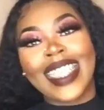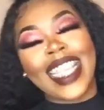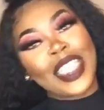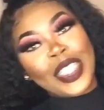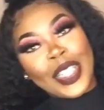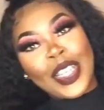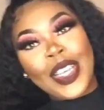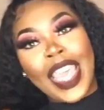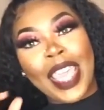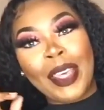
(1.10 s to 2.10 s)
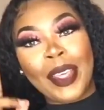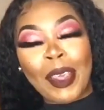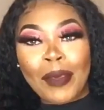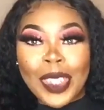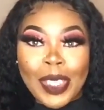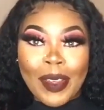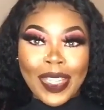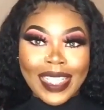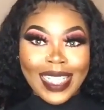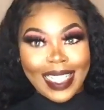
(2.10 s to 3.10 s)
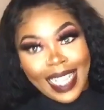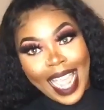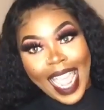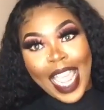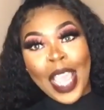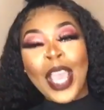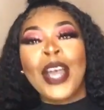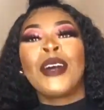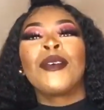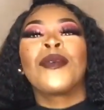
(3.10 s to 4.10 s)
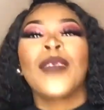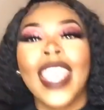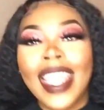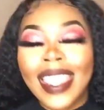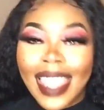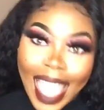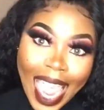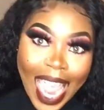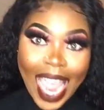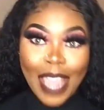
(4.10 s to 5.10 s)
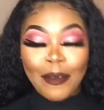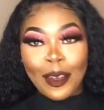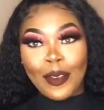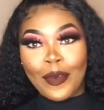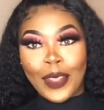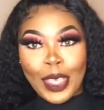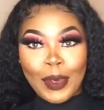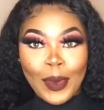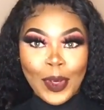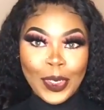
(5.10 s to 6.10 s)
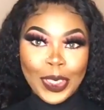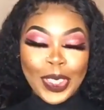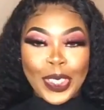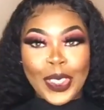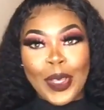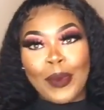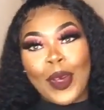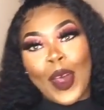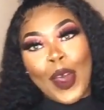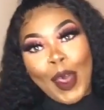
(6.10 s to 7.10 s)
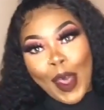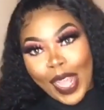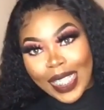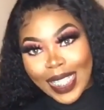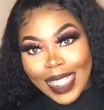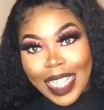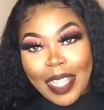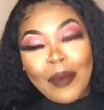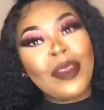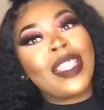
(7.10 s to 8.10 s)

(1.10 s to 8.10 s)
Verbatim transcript: it's your girl KayeKou coming to y'all today with a review on some awesome